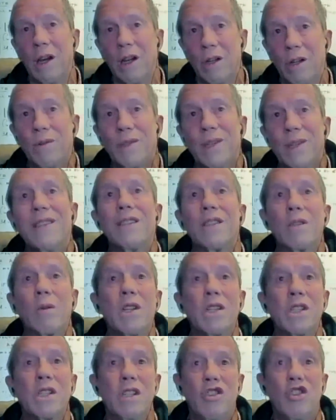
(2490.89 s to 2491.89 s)
I do see this
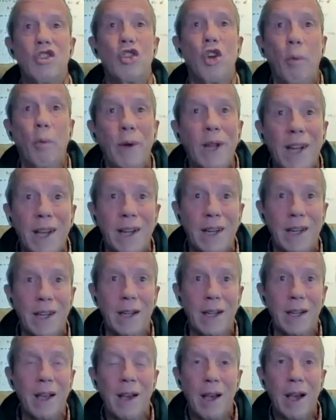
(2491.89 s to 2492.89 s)
question
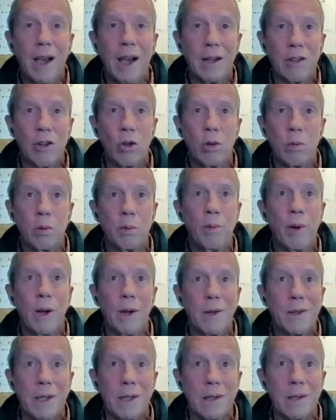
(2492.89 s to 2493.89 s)
dominating our global
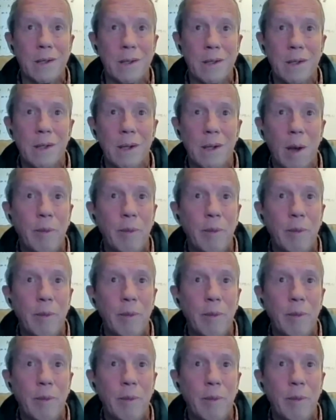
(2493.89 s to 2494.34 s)
politics.